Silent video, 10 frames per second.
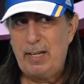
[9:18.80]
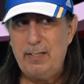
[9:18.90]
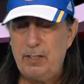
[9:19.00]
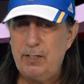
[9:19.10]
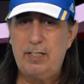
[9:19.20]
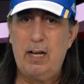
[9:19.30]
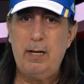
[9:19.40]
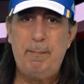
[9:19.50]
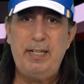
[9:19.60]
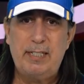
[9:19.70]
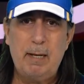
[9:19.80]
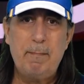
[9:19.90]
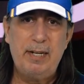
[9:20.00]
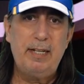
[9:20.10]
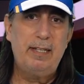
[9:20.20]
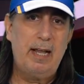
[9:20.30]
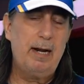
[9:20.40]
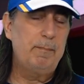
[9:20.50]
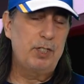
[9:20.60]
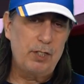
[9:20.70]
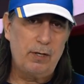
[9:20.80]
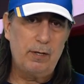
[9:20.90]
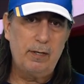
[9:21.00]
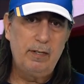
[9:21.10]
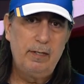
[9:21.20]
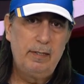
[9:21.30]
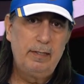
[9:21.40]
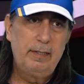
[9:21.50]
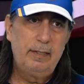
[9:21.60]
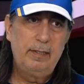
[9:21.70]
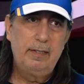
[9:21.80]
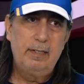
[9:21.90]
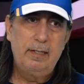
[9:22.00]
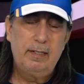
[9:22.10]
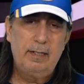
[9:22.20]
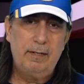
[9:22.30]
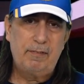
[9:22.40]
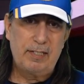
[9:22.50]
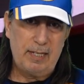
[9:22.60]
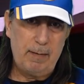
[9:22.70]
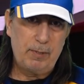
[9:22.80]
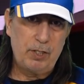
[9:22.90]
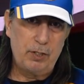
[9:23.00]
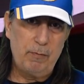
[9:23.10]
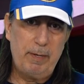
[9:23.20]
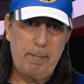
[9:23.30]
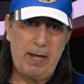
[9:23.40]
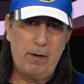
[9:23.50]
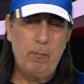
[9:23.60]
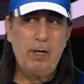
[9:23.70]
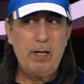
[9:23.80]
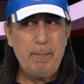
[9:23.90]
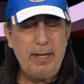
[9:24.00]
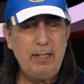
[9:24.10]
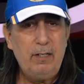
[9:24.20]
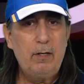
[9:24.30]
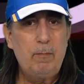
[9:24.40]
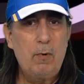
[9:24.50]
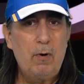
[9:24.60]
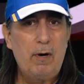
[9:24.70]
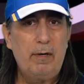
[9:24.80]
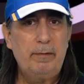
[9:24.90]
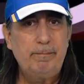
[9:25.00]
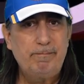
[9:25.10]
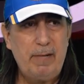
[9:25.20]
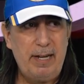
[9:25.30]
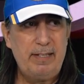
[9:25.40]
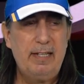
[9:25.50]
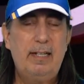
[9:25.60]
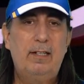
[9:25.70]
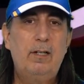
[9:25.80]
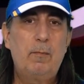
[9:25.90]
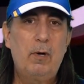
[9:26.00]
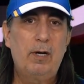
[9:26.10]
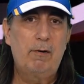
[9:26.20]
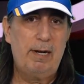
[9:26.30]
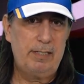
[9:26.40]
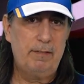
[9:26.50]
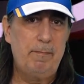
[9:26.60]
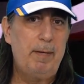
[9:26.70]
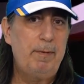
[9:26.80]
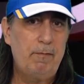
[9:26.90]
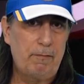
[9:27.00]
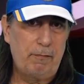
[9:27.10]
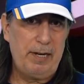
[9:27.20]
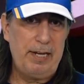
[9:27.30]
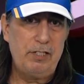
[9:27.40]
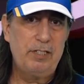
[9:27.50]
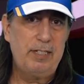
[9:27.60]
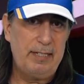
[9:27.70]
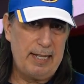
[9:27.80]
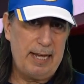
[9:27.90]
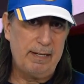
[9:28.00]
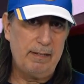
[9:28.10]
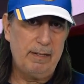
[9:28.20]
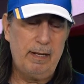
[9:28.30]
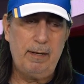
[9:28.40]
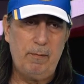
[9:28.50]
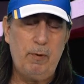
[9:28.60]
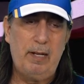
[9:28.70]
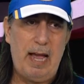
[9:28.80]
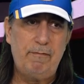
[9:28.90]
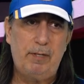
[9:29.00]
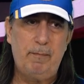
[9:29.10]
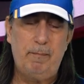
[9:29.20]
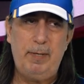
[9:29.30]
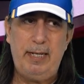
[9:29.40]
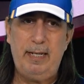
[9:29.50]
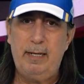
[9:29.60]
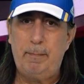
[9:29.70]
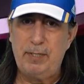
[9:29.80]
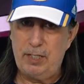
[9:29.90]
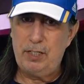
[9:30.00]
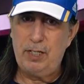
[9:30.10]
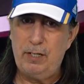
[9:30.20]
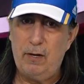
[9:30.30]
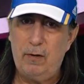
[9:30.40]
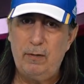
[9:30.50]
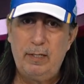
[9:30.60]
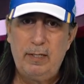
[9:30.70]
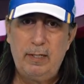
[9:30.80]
there's going to be somebody that I'm sure, if the Sabres are doing better, we're going to be a little more aggressive maybe with free agency then. It will have to be in a position, though,